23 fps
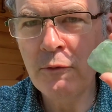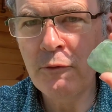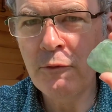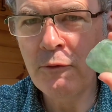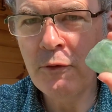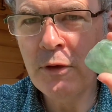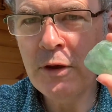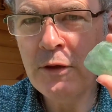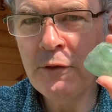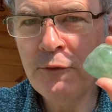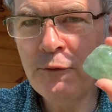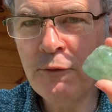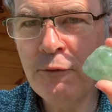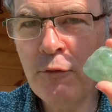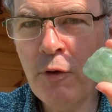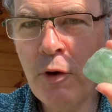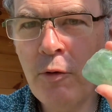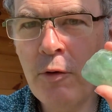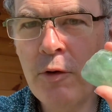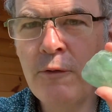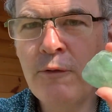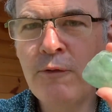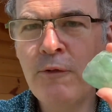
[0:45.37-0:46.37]
these
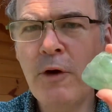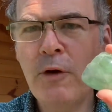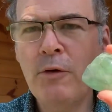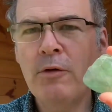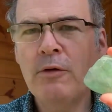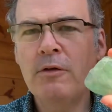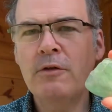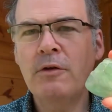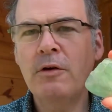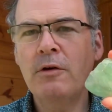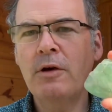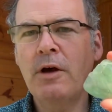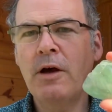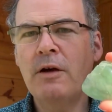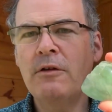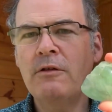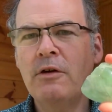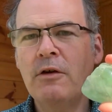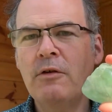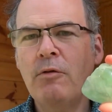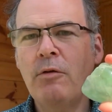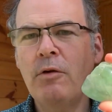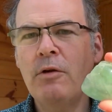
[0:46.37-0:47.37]
throw in focus okay, because
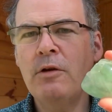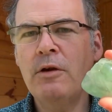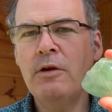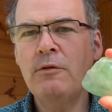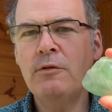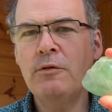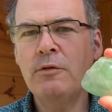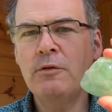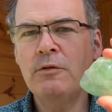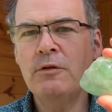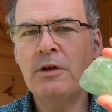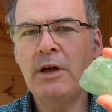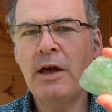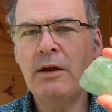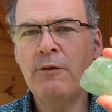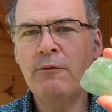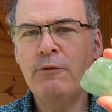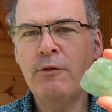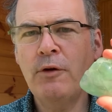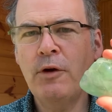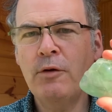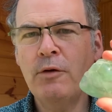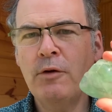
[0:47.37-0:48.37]
they're quite difficult to get in
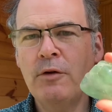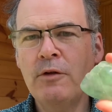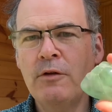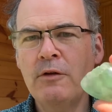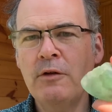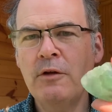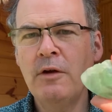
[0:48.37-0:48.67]
focus.